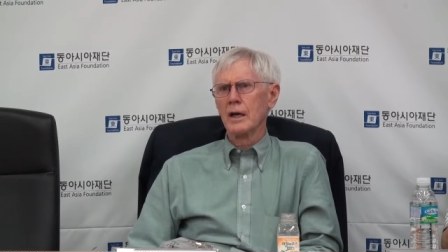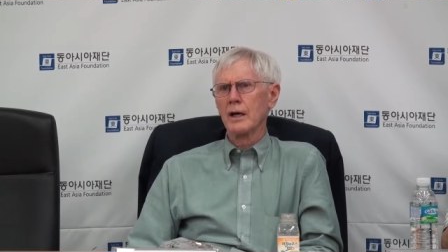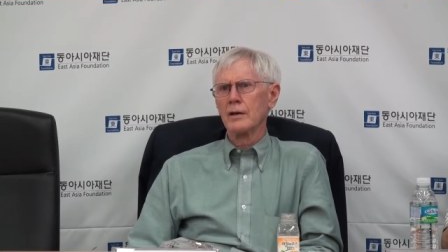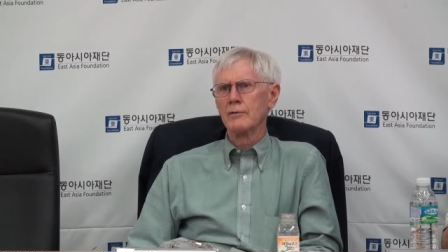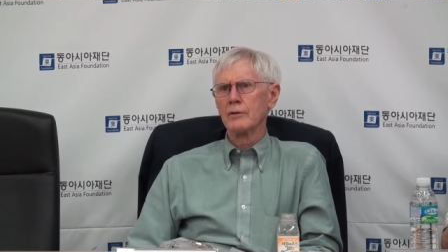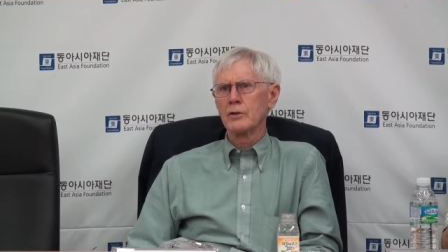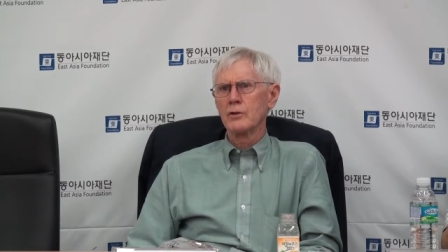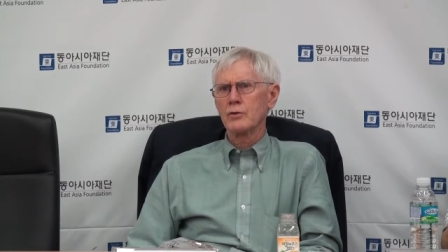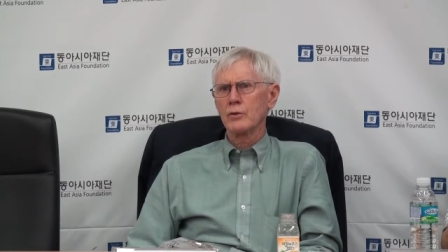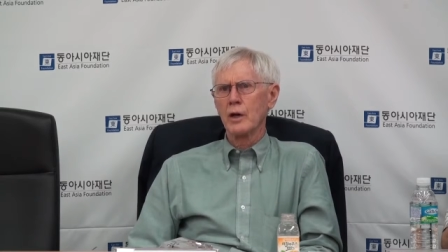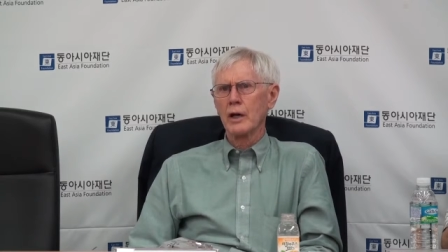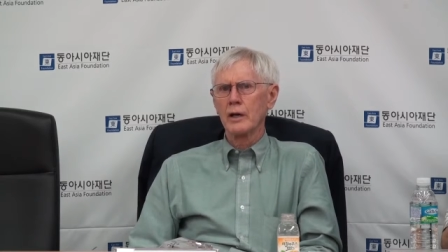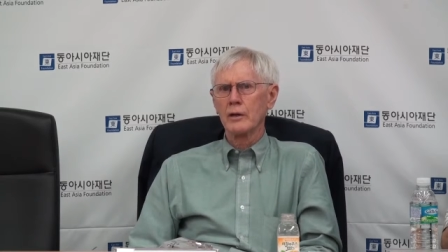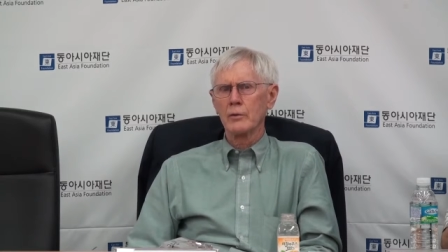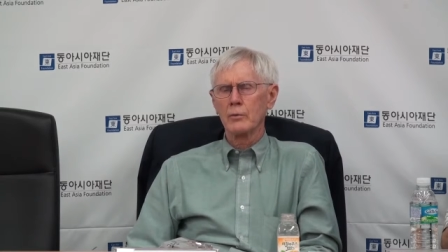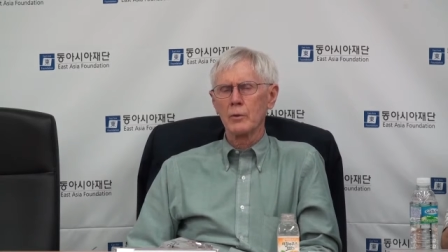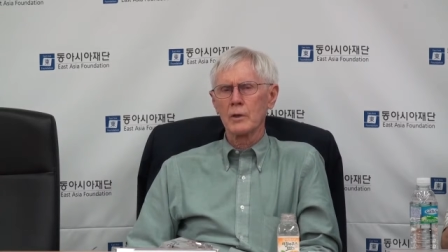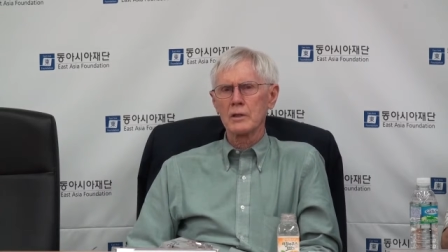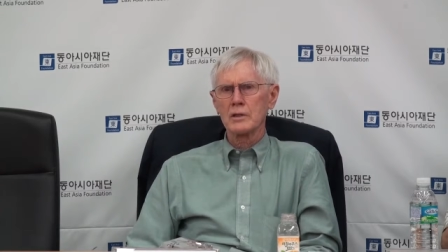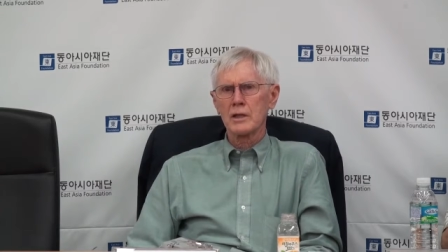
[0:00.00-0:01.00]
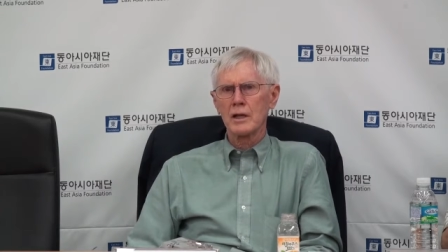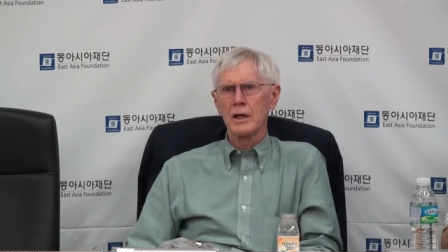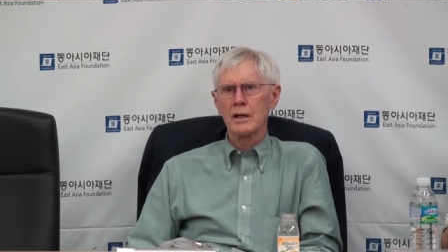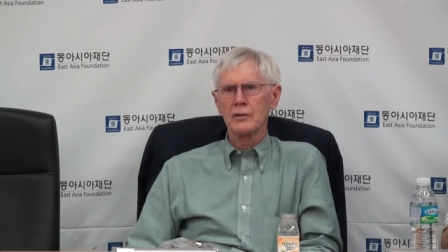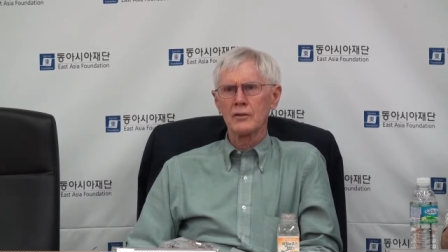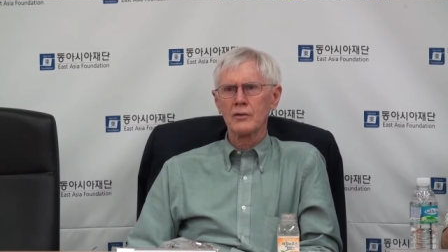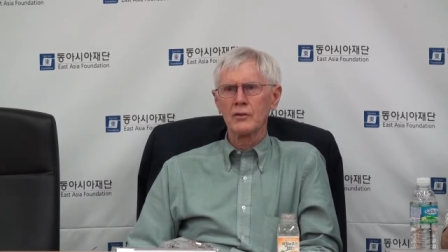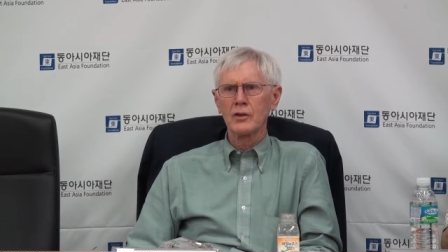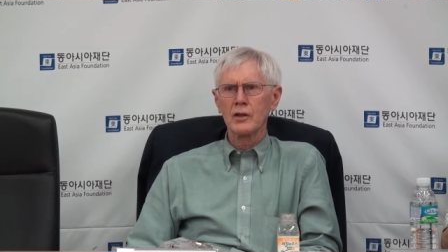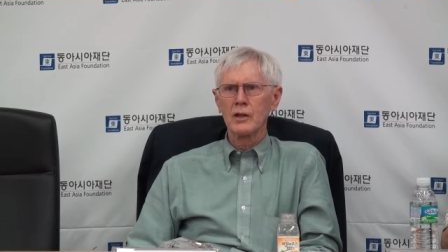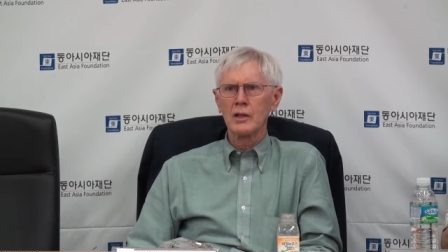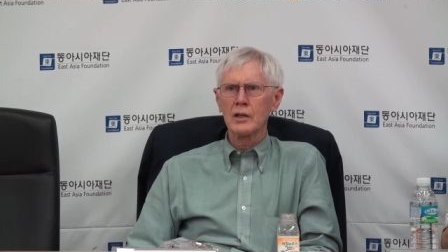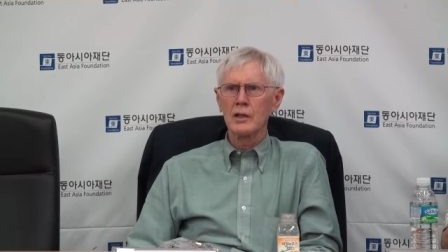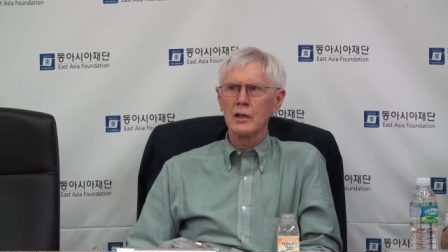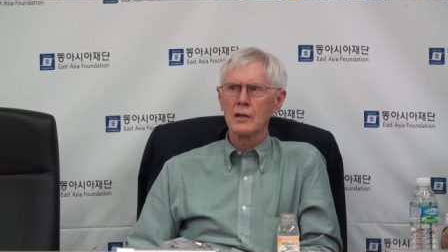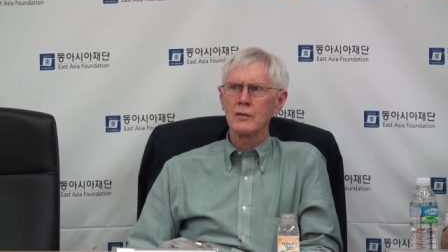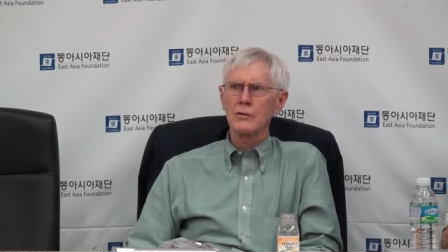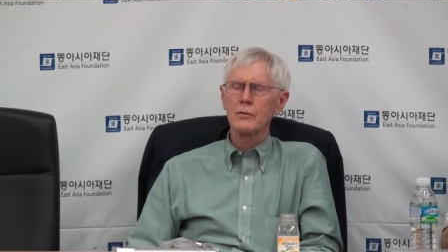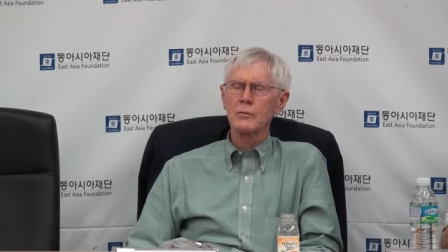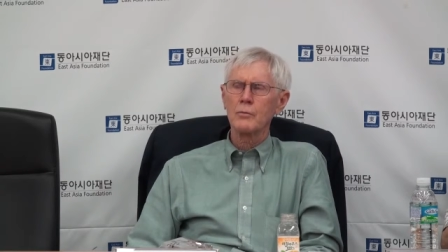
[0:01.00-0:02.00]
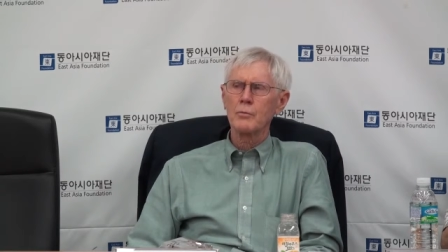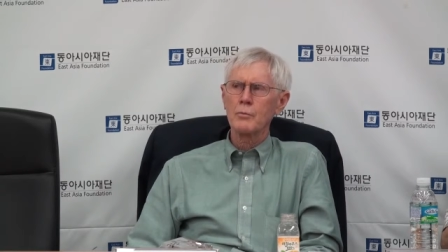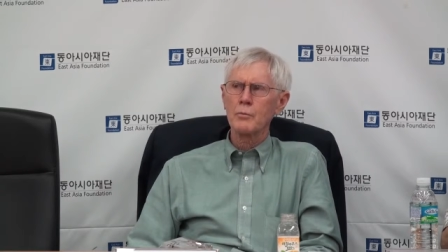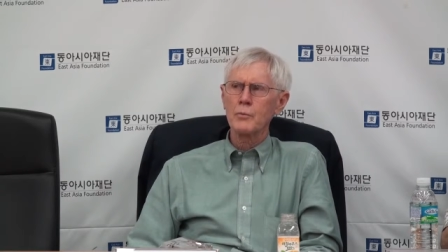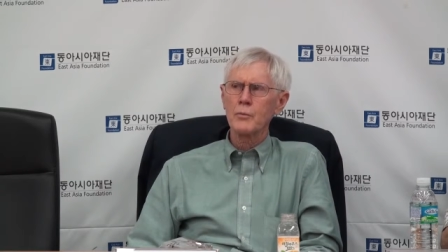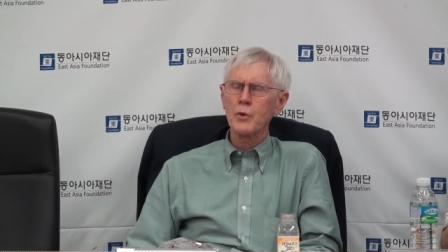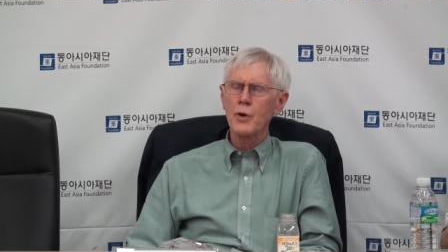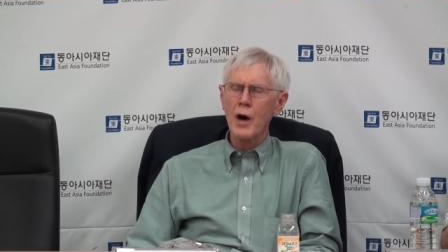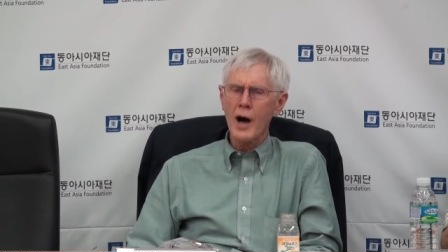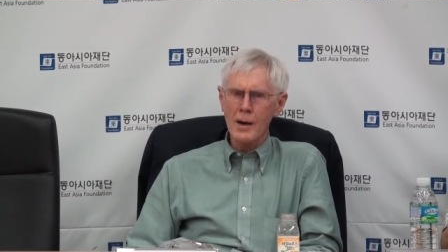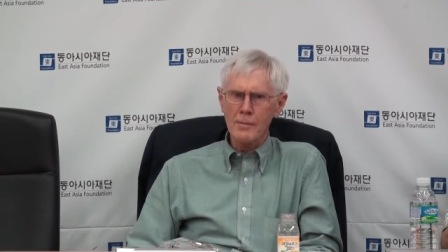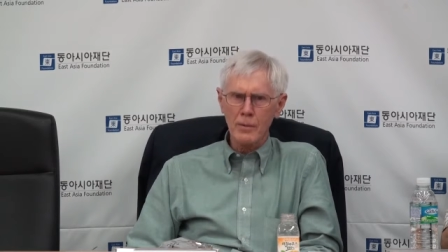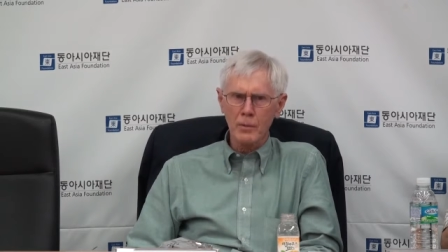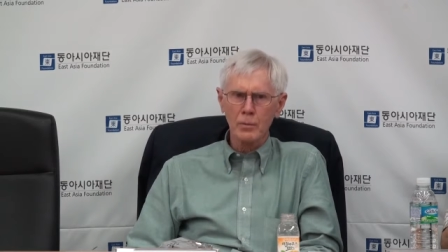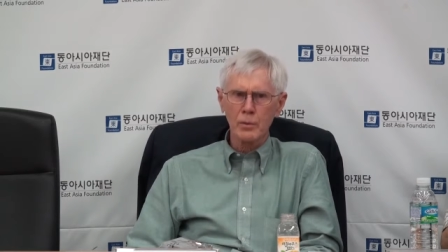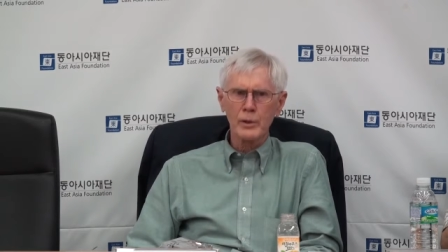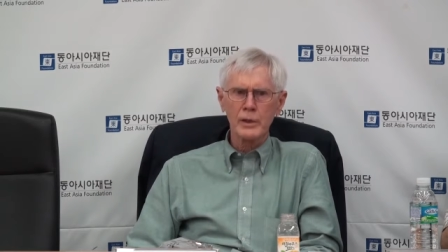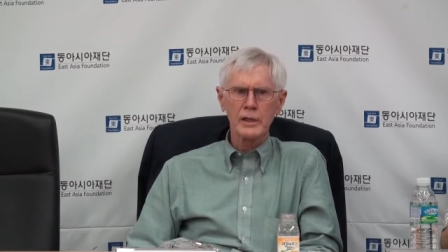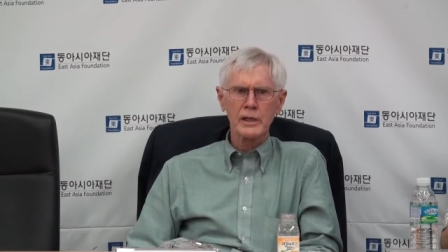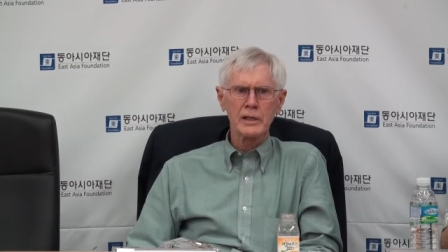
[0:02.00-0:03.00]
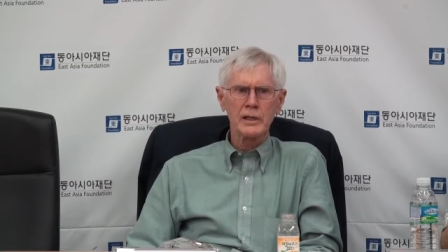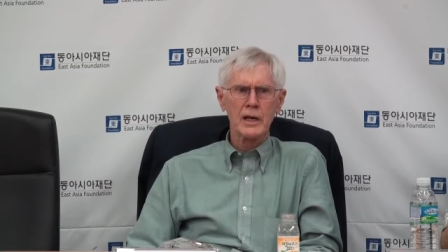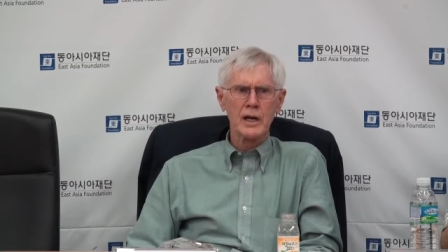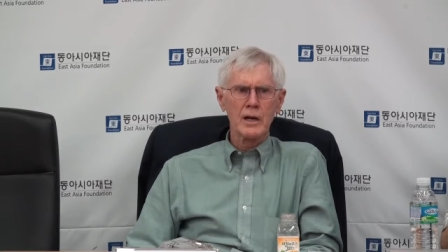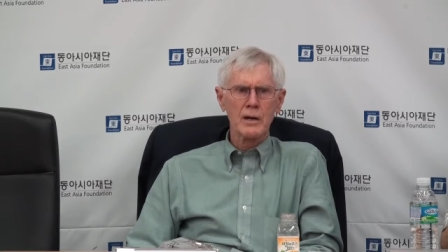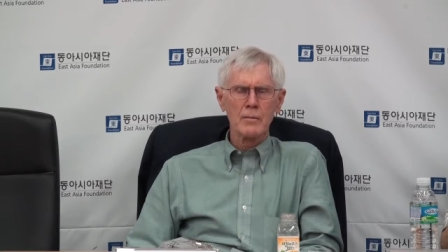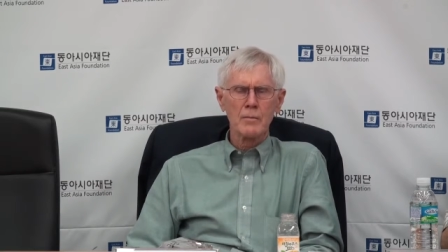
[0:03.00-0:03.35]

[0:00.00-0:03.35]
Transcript: of a trend which I see as probably